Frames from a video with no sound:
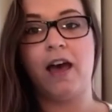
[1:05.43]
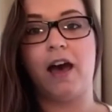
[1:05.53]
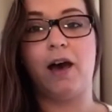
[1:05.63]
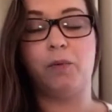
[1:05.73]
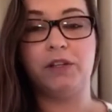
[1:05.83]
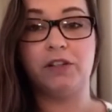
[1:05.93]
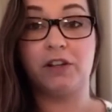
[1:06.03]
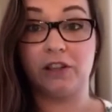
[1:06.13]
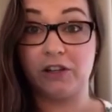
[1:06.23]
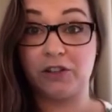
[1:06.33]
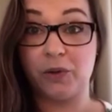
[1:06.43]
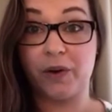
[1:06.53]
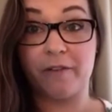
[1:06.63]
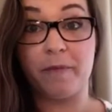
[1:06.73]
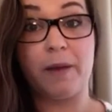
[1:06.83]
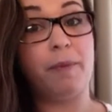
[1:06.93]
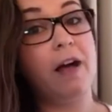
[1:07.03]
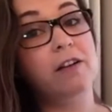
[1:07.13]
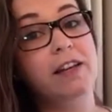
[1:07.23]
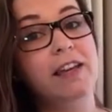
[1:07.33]
Uh, we took a little tour of my
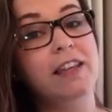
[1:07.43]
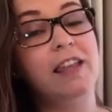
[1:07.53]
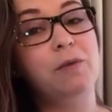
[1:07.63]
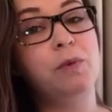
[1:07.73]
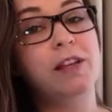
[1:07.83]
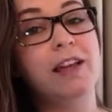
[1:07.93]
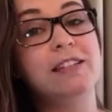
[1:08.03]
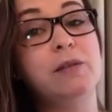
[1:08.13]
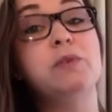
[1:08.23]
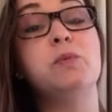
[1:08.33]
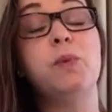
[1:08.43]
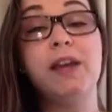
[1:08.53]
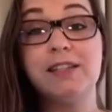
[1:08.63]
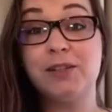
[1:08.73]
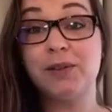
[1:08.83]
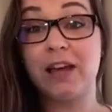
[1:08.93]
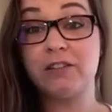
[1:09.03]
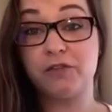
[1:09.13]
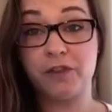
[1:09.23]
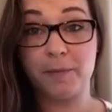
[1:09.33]
balcony and then realized it was way too loud
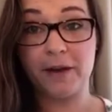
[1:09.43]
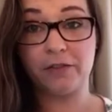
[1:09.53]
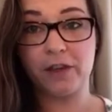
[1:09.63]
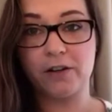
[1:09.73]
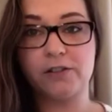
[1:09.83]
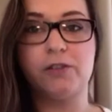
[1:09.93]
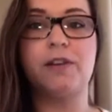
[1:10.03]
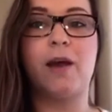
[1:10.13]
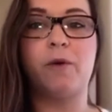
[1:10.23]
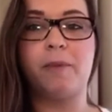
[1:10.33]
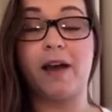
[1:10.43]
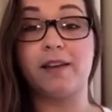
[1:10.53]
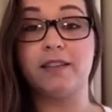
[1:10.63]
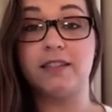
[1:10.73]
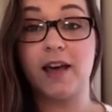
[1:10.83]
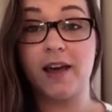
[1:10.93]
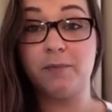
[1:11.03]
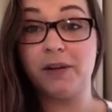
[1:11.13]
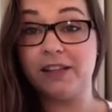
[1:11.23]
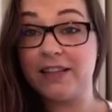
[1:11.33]
to film out there, so now we're back inside,
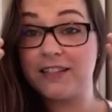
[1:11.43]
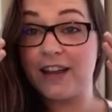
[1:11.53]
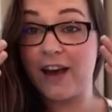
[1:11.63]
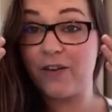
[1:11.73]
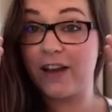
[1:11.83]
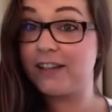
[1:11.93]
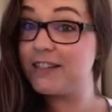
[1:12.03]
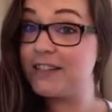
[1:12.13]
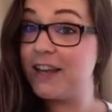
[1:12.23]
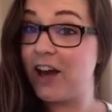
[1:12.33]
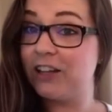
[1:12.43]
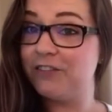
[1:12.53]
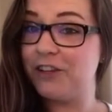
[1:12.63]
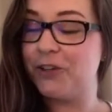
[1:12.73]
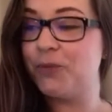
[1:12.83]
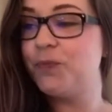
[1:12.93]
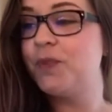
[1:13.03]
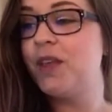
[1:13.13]
but at least now I can see all of you.